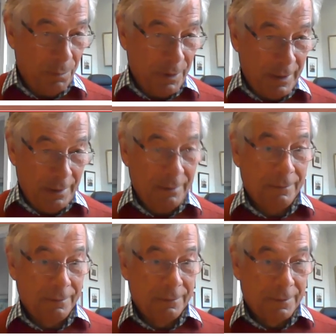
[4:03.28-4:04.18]
to be
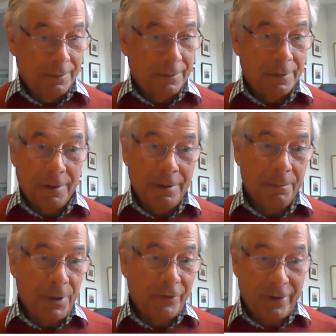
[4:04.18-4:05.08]

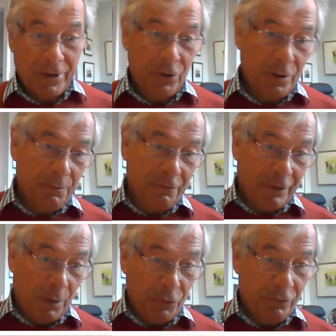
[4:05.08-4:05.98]
Barcelona,
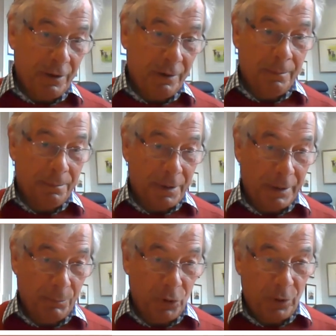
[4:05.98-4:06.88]
Real Madrid,
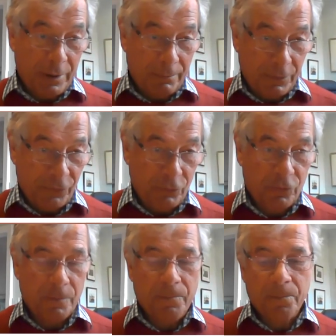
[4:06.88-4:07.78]
Bayern Munich,
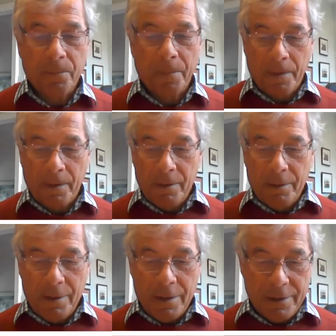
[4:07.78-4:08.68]
etc.
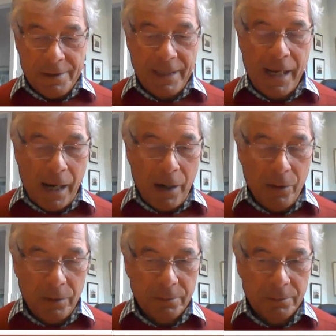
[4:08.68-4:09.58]

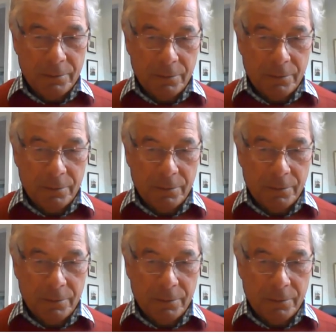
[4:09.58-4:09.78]
Now,